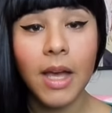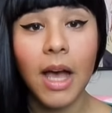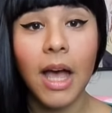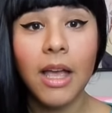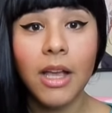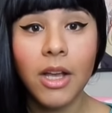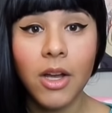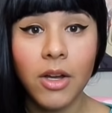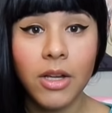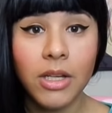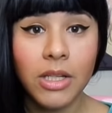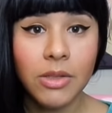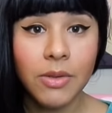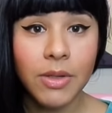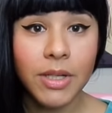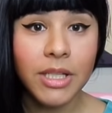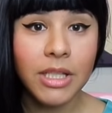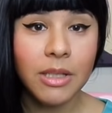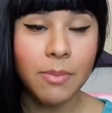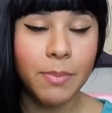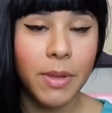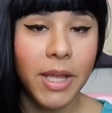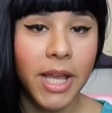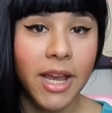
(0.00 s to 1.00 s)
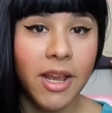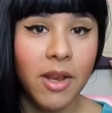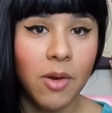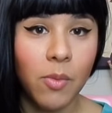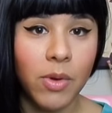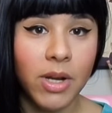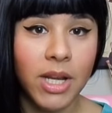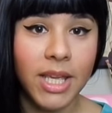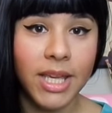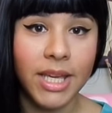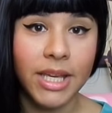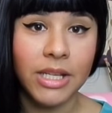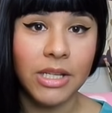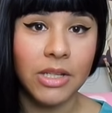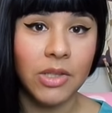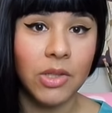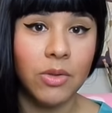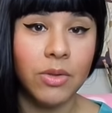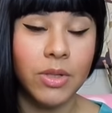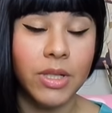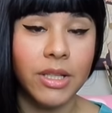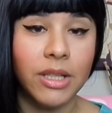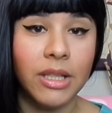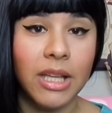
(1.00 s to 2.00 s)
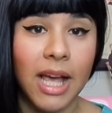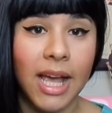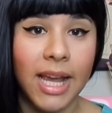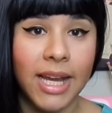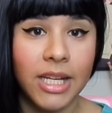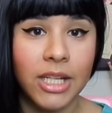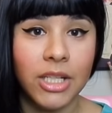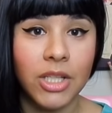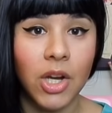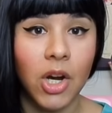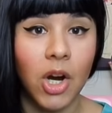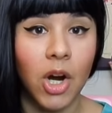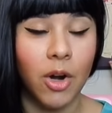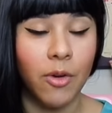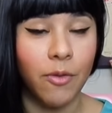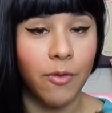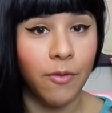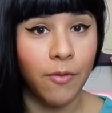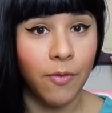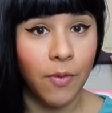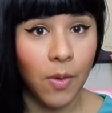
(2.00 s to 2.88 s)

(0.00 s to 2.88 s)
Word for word: I'm going to explain what each of those lines are